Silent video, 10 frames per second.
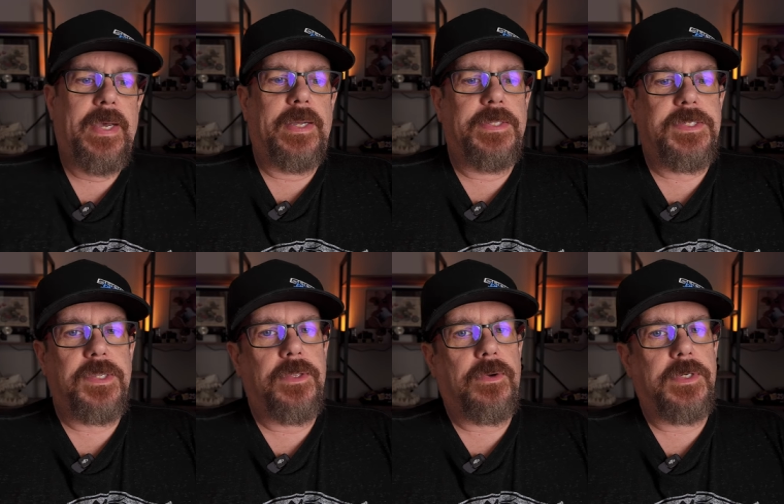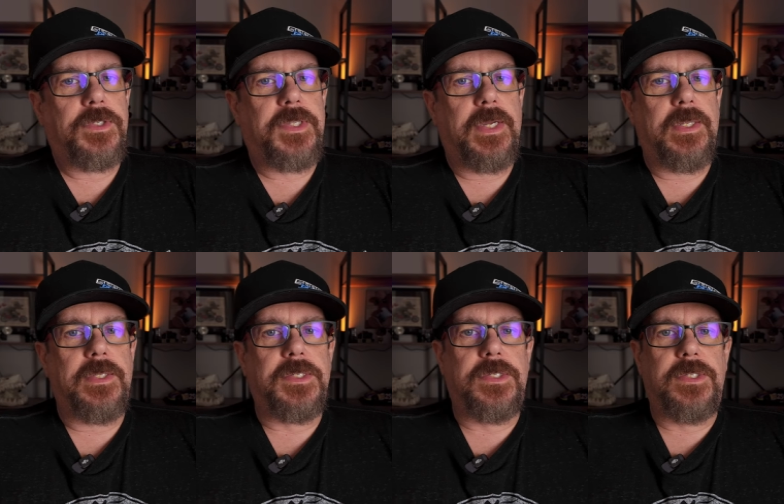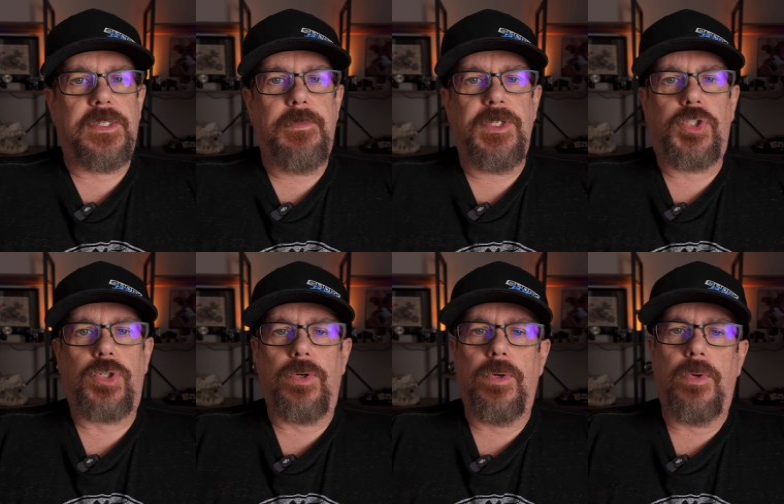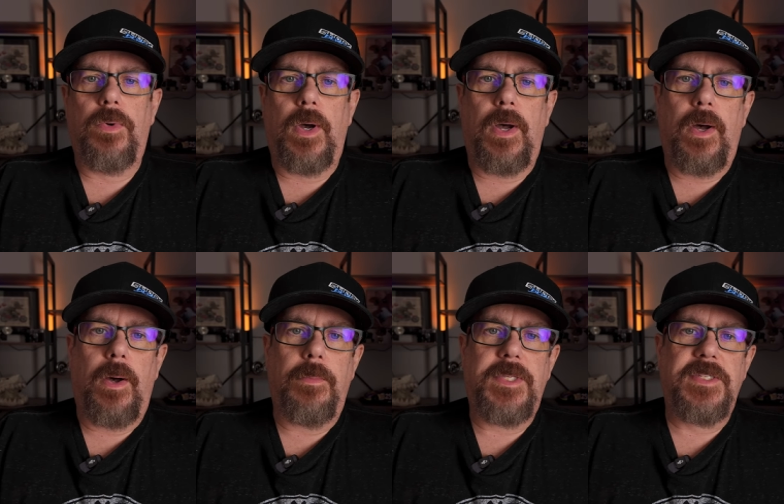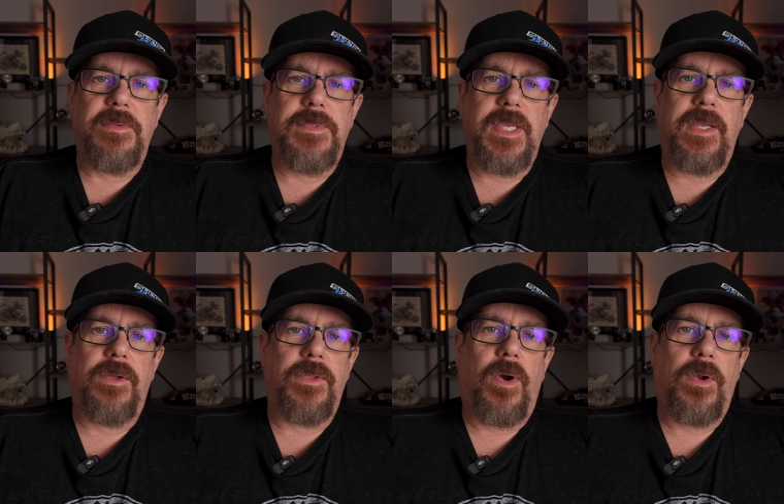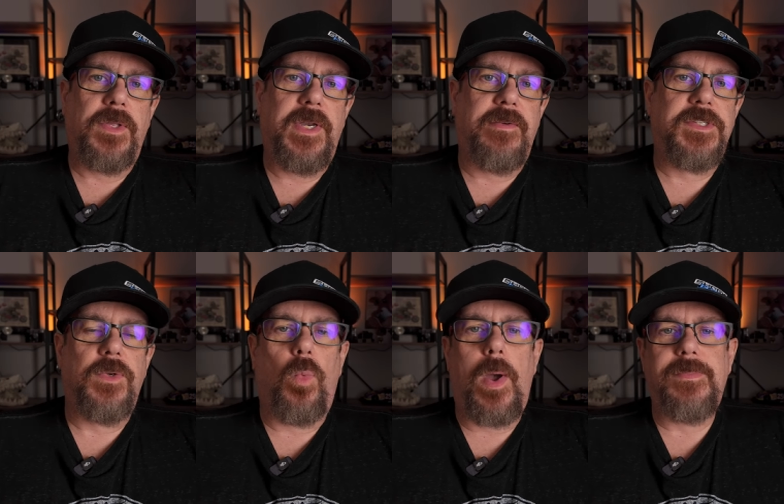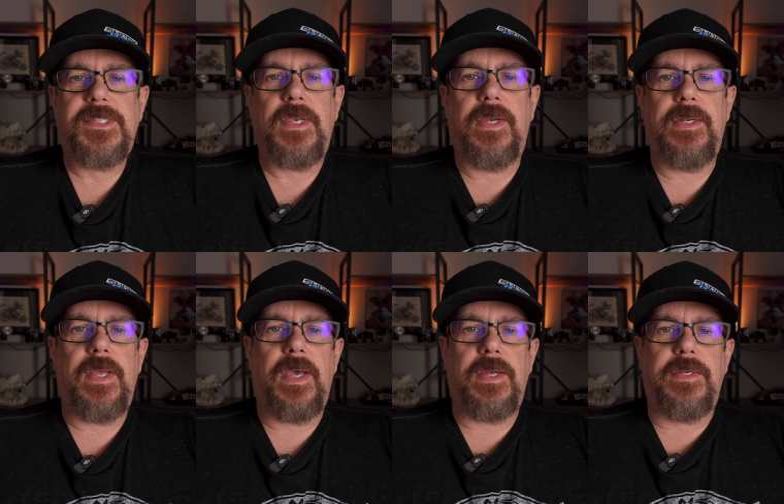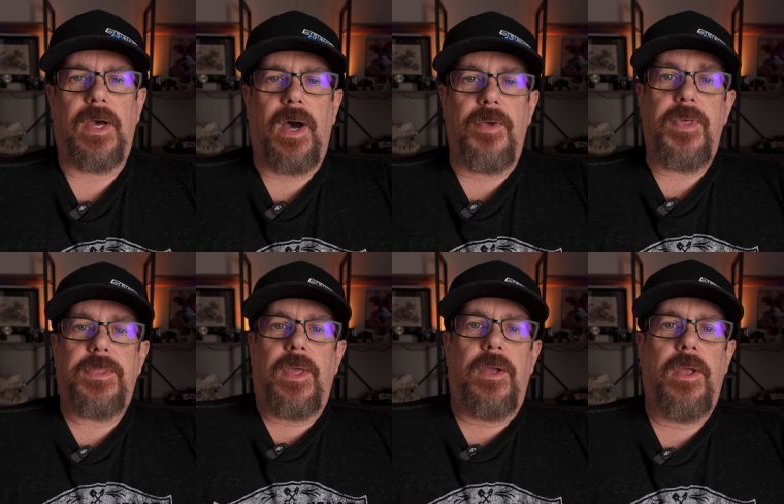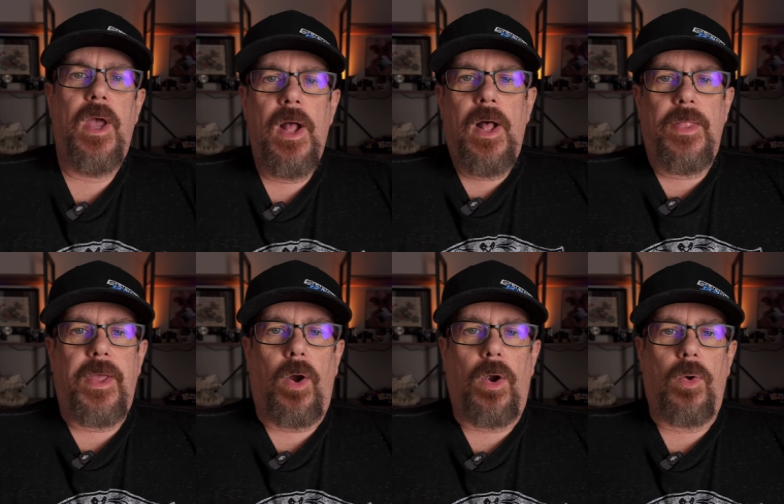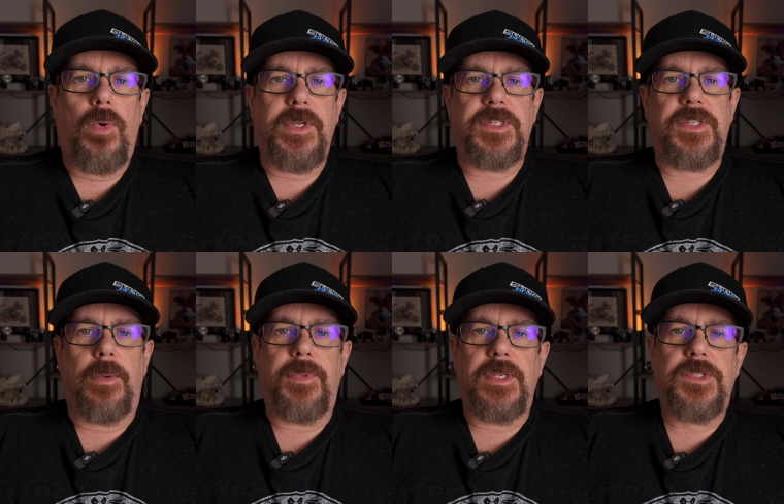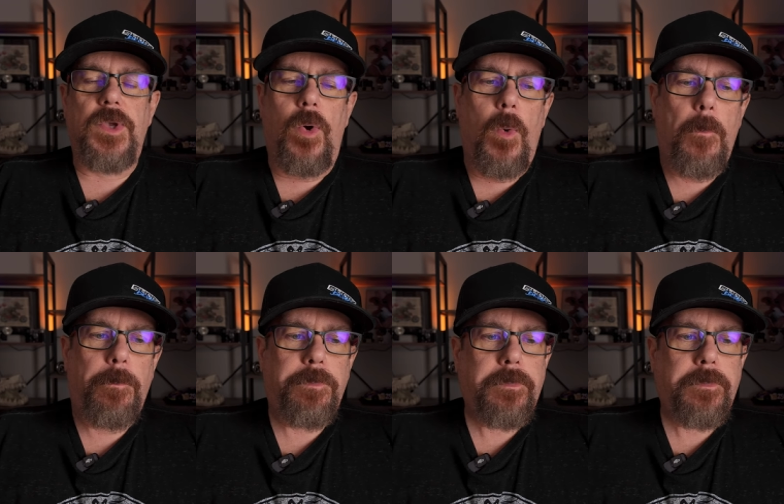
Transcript: at least in their understanding, this is to be true. Uh, did some digging on the Harley Davidson website and uh, I think they, they are onto something. So